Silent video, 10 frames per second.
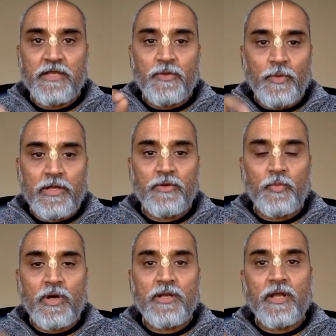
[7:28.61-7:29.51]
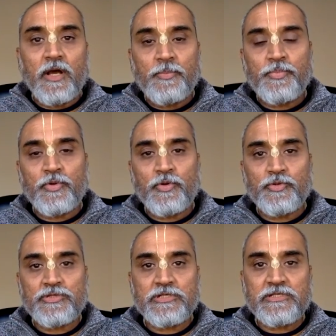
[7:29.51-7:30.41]
when one
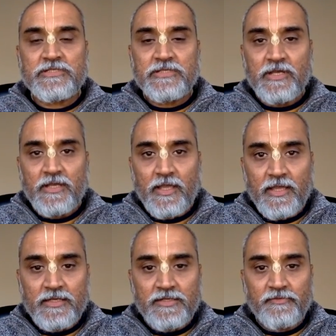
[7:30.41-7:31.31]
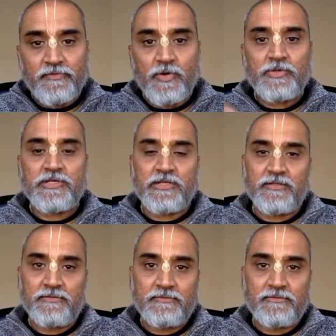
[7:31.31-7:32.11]
approaches a devotee,